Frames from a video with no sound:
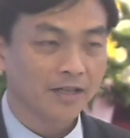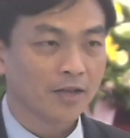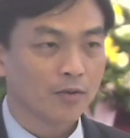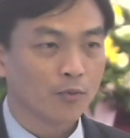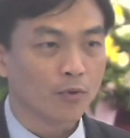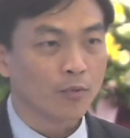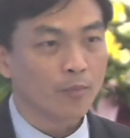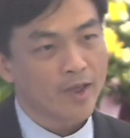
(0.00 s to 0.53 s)

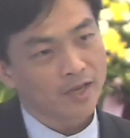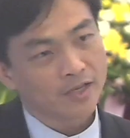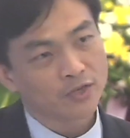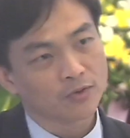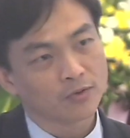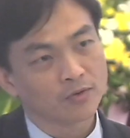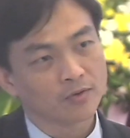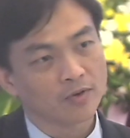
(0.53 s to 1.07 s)
will make
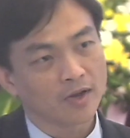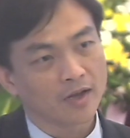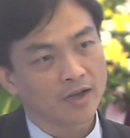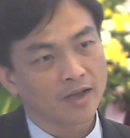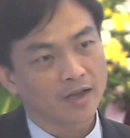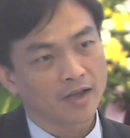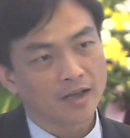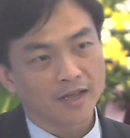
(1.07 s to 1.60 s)
you
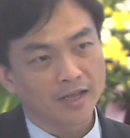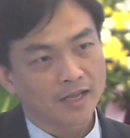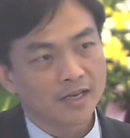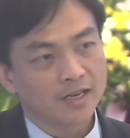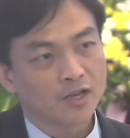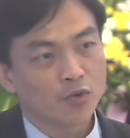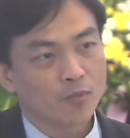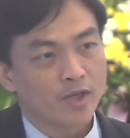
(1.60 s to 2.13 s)

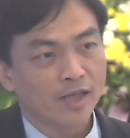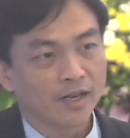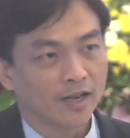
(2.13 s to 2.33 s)
inhuman.